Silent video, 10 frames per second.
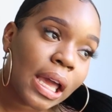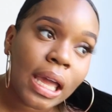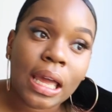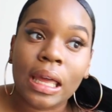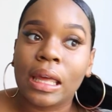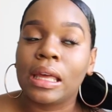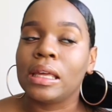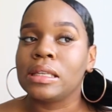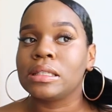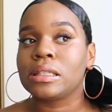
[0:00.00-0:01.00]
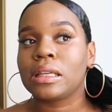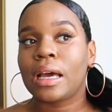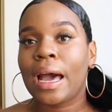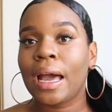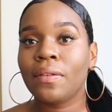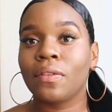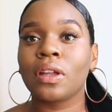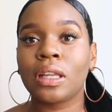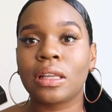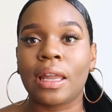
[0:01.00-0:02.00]
And I
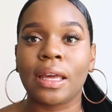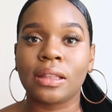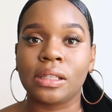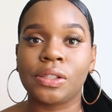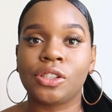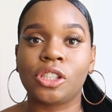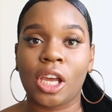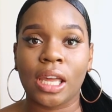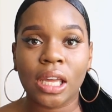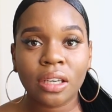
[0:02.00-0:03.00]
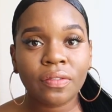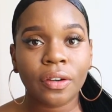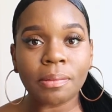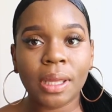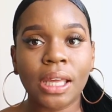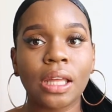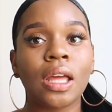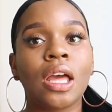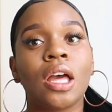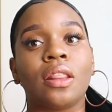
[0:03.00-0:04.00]
really like this shade for
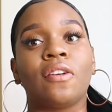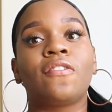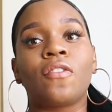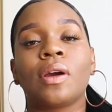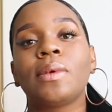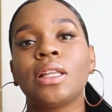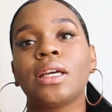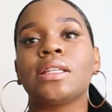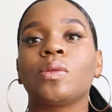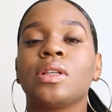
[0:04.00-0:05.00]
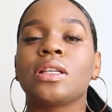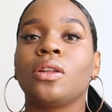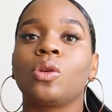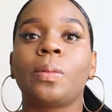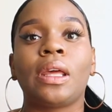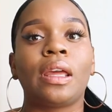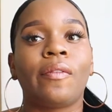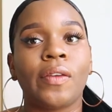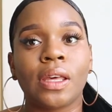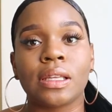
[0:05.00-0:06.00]
me. The formula is what's a little bit
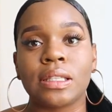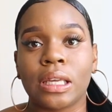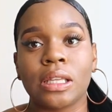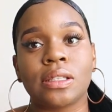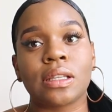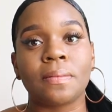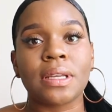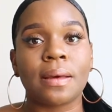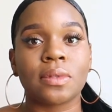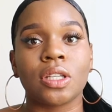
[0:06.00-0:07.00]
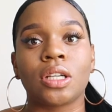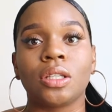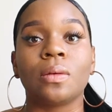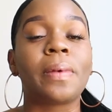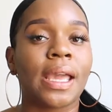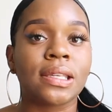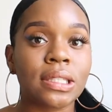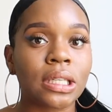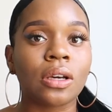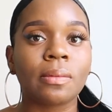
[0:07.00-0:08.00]
iffy because it can sometimes look a little
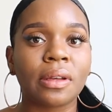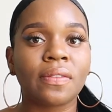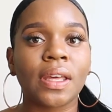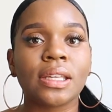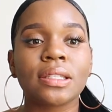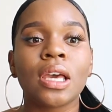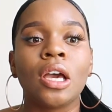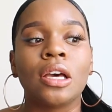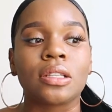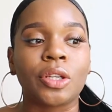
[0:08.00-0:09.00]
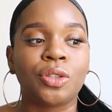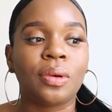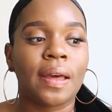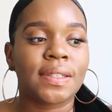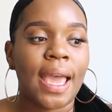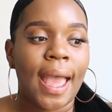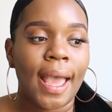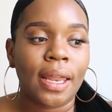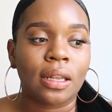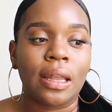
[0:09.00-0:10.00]
pasty on my face, so I do have to
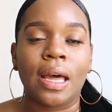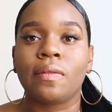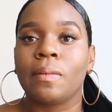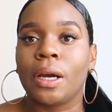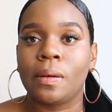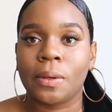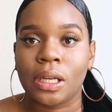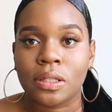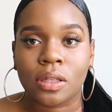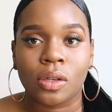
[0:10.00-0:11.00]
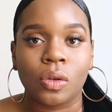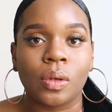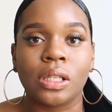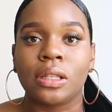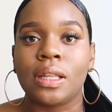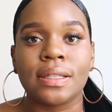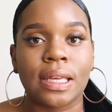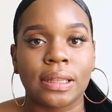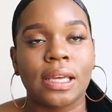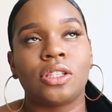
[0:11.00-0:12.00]
add a lot of Mario Badescu and things
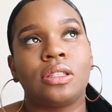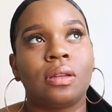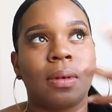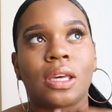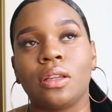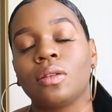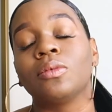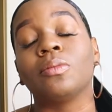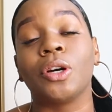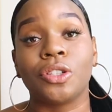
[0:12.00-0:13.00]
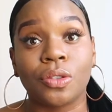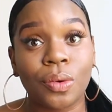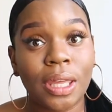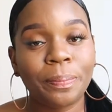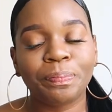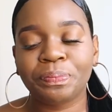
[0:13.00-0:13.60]
like that just to make it a little bit more dewy.